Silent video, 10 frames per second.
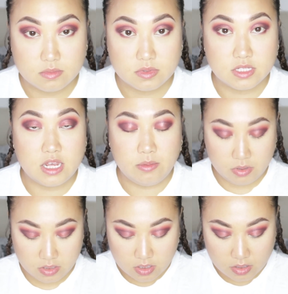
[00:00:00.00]
So now I'm
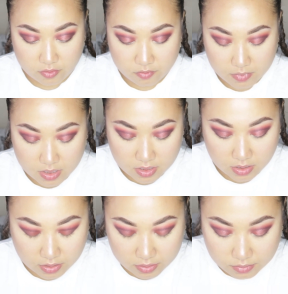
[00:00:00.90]
going to go in with my
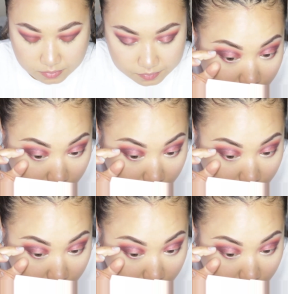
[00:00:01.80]
eyeliner.